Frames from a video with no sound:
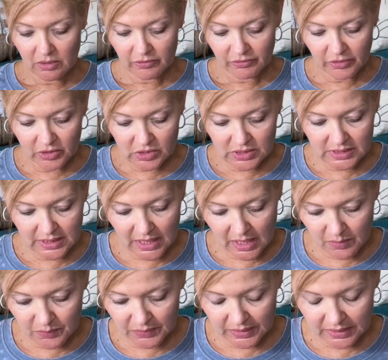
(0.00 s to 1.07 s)
First
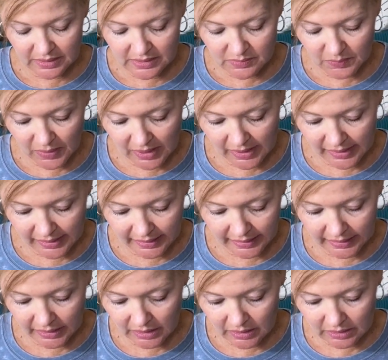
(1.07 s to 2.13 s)
up is
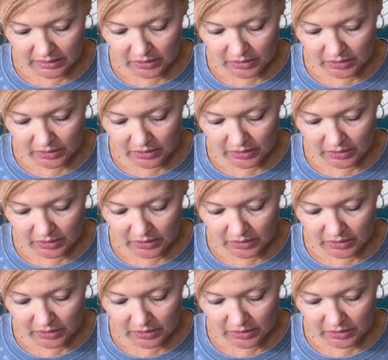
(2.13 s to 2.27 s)
by